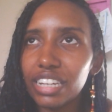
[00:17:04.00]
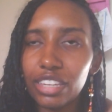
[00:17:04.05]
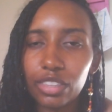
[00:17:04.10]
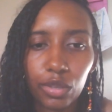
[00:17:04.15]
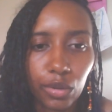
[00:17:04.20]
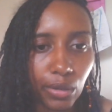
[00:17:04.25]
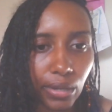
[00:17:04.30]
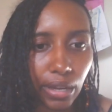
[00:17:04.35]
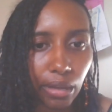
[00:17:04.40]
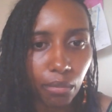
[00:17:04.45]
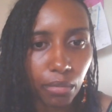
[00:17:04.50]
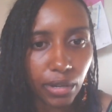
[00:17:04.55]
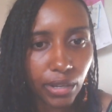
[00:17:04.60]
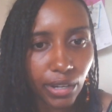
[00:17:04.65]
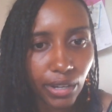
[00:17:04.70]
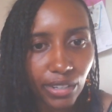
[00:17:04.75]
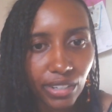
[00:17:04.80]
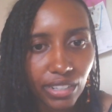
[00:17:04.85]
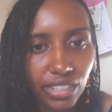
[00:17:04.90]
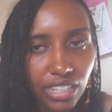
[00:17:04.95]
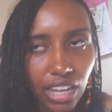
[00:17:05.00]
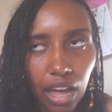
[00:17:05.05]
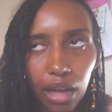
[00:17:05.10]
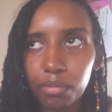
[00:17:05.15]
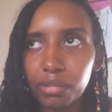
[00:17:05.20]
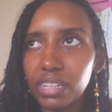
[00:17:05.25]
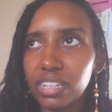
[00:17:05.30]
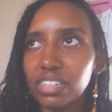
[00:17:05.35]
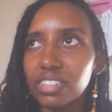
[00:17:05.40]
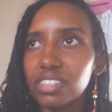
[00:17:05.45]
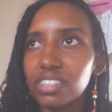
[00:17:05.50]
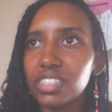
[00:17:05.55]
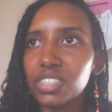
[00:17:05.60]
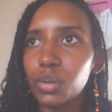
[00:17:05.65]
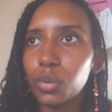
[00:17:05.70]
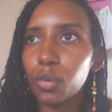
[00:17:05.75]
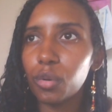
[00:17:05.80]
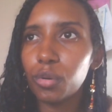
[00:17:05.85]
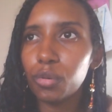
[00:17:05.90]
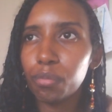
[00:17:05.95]
either Emma Curtis
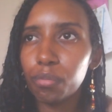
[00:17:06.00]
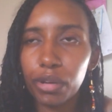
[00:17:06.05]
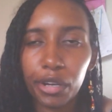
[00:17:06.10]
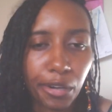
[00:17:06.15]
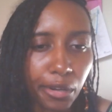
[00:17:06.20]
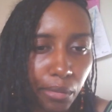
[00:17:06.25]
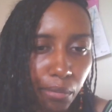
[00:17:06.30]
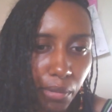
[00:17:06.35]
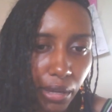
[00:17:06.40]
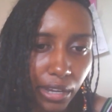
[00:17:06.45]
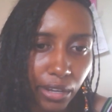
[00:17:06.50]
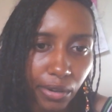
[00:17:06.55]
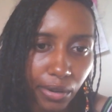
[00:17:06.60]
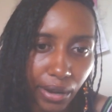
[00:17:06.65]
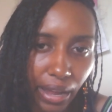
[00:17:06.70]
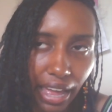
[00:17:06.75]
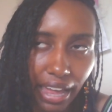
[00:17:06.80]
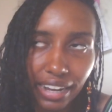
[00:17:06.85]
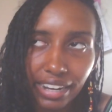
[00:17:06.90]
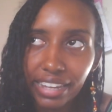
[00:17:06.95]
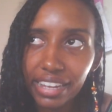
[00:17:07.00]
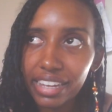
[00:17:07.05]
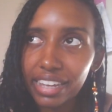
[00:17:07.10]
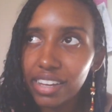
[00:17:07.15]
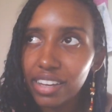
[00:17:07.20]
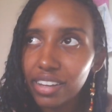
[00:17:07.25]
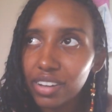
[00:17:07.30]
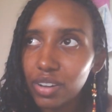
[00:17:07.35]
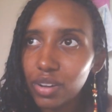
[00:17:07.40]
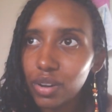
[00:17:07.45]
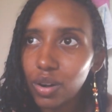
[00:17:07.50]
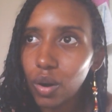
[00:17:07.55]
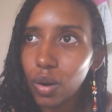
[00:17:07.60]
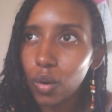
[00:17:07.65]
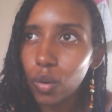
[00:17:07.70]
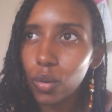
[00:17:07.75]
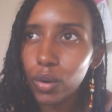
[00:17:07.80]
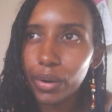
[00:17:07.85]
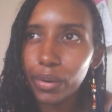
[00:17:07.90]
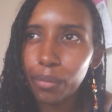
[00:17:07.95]
Hopkins or Mary Baker Eddy,
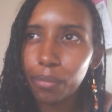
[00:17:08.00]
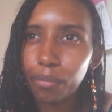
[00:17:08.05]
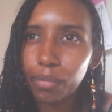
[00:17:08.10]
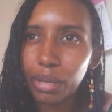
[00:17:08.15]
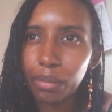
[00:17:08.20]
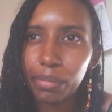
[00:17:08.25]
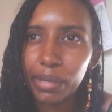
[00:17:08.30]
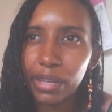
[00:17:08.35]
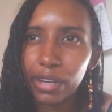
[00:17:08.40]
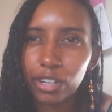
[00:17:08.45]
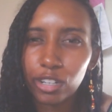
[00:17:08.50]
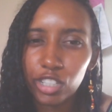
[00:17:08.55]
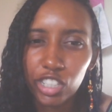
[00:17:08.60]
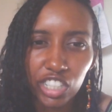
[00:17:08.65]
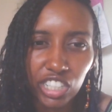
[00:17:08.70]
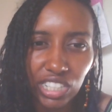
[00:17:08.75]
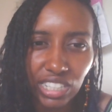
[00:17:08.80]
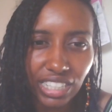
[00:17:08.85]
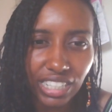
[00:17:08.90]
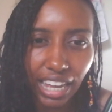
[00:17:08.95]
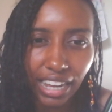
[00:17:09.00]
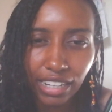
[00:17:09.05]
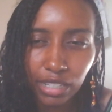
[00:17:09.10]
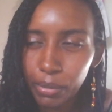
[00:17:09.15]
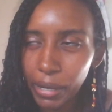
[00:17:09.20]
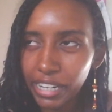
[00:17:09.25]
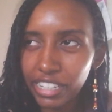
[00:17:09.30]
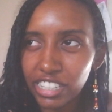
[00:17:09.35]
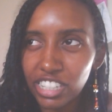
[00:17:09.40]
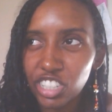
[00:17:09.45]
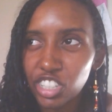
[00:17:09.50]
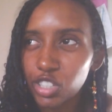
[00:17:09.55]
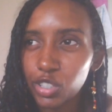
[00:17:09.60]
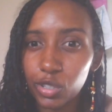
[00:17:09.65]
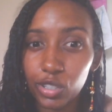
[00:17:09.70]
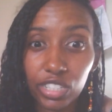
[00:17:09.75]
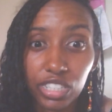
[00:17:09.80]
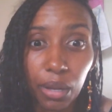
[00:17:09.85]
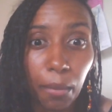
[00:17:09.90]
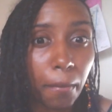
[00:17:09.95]
or maybe a Christian Science
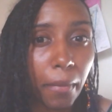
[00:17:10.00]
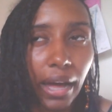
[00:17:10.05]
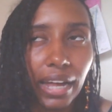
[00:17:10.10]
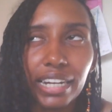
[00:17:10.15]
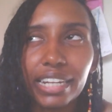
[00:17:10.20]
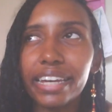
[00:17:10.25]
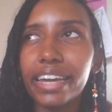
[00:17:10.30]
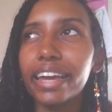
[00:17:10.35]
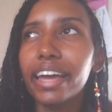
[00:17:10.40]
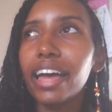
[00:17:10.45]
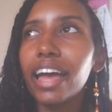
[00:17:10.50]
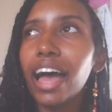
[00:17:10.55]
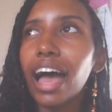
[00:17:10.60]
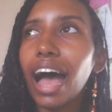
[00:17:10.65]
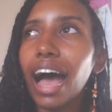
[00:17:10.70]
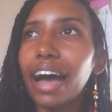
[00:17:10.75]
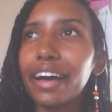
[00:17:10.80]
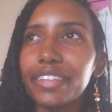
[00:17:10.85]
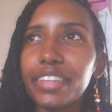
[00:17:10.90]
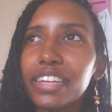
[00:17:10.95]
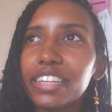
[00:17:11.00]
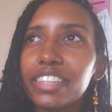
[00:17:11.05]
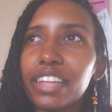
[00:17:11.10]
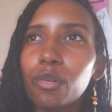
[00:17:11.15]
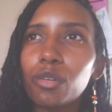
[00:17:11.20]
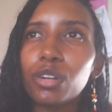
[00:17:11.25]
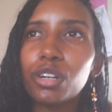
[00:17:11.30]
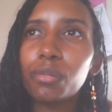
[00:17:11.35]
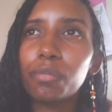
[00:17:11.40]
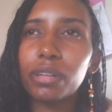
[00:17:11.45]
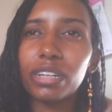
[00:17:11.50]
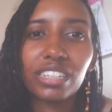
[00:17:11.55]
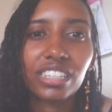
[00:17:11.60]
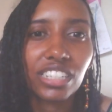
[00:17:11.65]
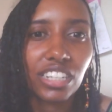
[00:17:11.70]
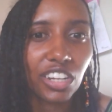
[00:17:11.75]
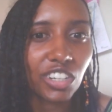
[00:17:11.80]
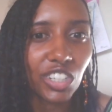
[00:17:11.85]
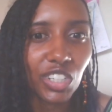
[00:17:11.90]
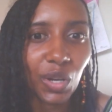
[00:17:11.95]
practitioner or somebody. I think that would have been
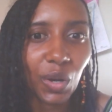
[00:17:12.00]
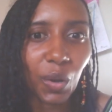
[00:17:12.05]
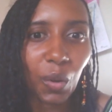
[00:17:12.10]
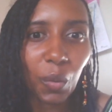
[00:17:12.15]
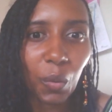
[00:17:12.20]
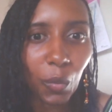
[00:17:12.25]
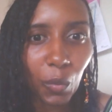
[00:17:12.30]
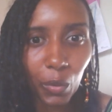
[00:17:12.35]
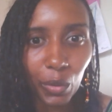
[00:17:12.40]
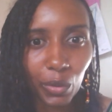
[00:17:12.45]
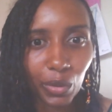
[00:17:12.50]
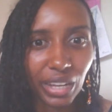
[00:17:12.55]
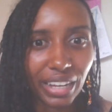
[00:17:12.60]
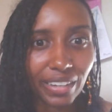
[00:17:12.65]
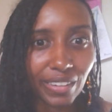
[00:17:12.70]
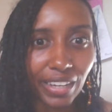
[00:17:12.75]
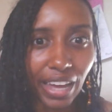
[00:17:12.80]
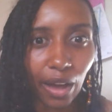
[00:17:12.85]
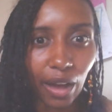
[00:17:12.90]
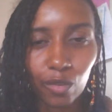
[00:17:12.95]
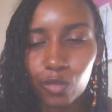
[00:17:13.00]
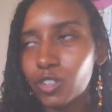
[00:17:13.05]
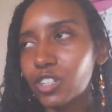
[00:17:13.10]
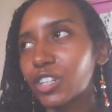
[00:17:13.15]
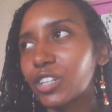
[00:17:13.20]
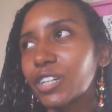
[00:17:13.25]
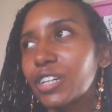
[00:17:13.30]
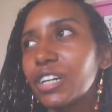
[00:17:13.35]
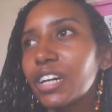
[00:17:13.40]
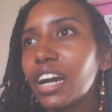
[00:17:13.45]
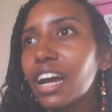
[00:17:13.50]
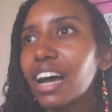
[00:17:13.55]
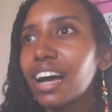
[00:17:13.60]
such a cool encounter,